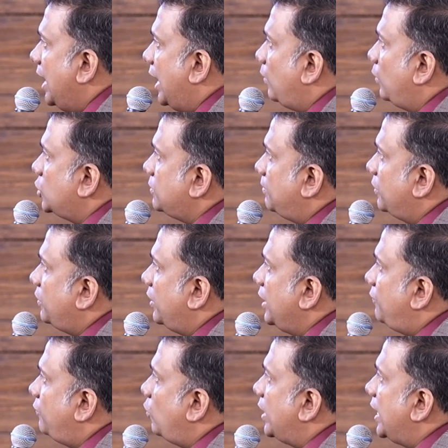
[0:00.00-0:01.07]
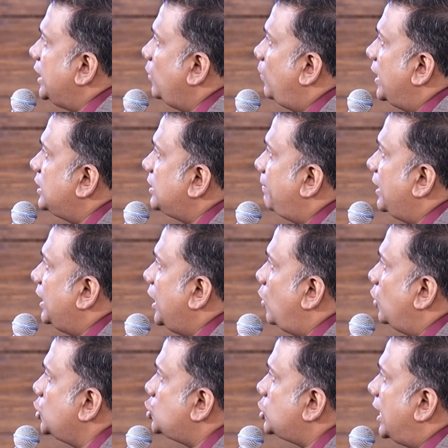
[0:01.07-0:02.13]
And verse number 34. And he went up and lay
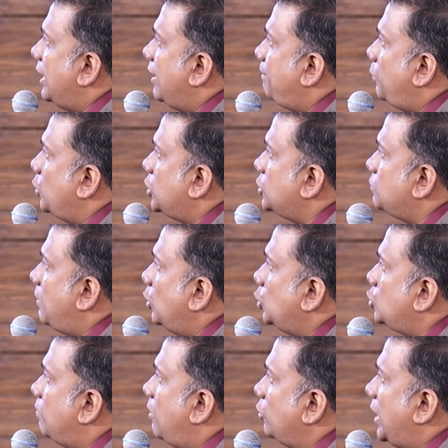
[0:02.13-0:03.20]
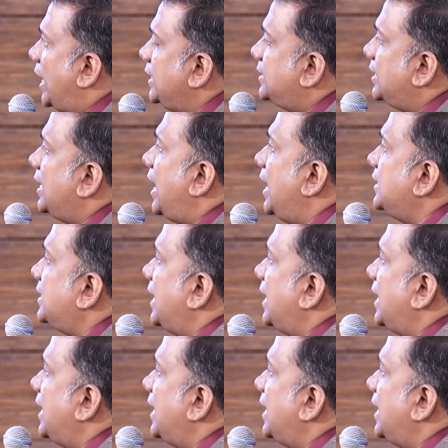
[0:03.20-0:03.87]
on his child and put his mouth to mouth, eyes and eyes,